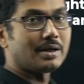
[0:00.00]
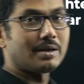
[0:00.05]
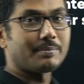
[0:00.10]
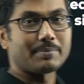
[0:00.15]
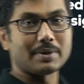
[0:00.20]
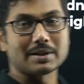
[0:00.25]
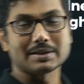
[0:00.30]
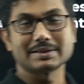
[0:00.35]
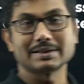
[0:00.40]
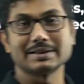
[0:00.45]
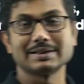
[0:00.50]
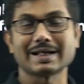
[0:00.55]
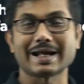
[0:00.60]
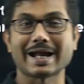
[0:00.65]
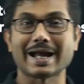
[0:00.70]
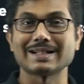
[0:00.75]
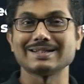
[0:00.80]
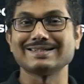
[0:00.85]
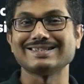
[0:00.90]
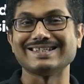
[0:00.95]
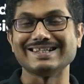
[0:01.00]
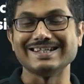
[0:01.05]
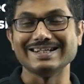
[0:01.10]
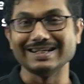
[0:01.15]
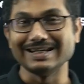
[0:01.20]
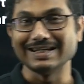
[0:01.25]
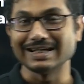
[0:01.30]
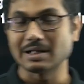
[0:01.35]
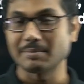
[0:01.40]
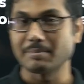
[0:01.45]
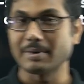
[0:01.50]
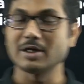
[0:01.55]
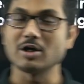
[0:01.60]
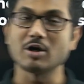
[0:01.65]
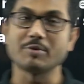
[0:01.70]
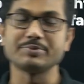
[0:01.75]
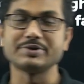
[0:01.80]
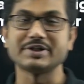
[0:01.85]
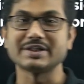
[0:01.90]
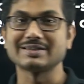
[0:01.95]
person can see nearby
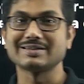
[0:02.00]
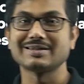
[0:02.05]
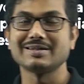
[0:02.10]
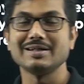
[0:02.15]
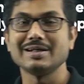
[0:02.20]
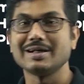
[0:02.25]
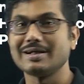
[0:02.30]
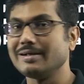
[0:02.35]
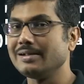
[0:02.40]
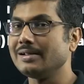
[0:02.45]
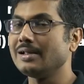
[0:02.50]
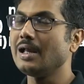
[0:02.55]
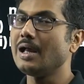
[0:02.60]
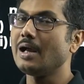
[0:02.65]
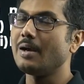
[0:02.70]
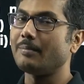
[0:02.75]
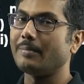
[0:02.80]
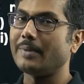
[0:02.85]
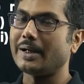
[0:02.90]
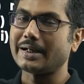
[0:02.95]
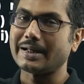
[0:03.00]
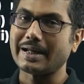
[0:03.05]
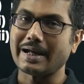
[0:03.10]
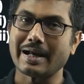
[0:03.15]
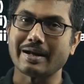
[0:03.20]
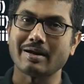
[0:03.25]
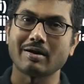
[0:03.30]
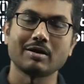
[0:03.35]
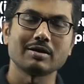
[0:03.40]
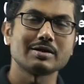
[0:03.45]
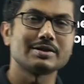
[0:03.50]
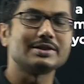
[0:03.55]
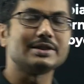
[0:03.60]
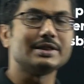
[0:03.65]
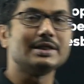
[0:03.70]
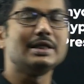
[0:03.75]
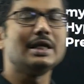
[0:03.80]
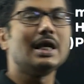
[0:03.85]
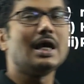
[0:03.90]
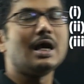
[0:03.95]
objects clearly but cannot
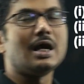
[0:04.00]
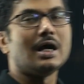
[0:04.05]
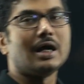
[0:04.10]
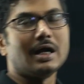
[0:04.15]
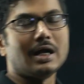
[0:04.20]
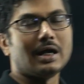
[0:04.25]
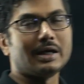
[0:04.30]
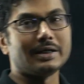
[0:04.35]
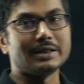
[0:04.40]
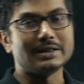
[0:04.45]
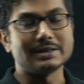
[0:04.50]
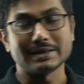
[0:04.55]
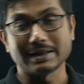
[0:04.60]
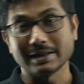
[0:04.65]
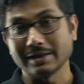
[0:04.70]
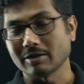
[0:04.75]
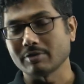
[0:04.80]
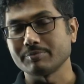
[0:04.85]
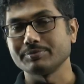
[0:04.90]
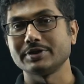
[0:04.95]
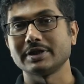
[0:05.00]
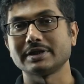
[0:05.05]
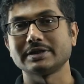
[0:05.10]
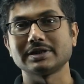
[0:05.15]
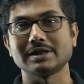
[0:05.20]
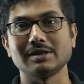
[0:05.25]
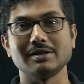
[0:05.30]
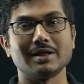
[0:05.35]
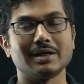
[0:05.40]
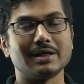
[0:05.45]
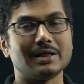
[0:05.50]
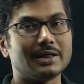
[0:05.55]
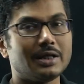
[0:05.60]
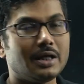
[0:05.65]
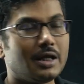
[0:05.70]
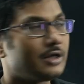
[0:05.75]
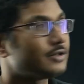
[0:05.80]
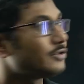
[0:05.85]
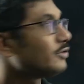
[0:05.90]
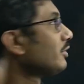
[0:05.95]
see distant objects clearly,
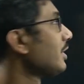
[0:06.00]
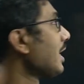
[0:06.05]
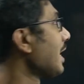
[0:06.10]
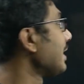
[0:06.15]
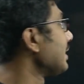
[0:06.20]
so that